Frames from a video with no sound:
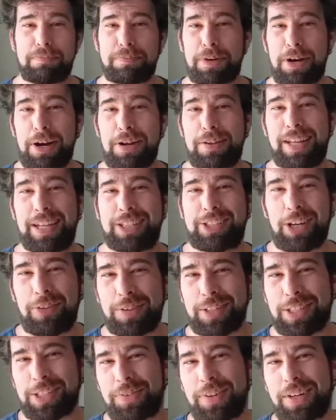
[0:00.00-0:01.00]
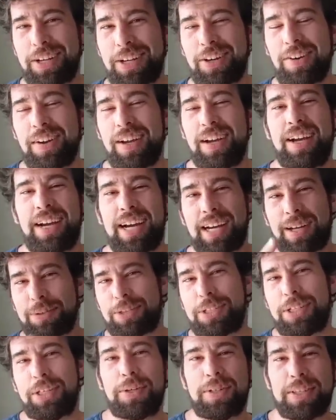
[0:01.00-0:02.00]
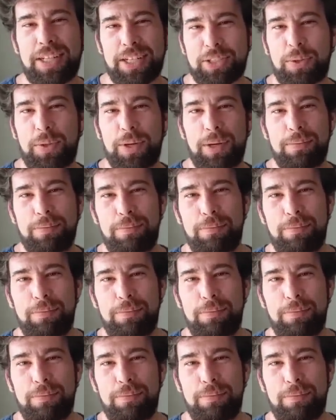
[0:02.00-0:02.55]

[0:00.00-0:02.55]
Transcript: All right, that's all for this video, and I'll see you in the next one.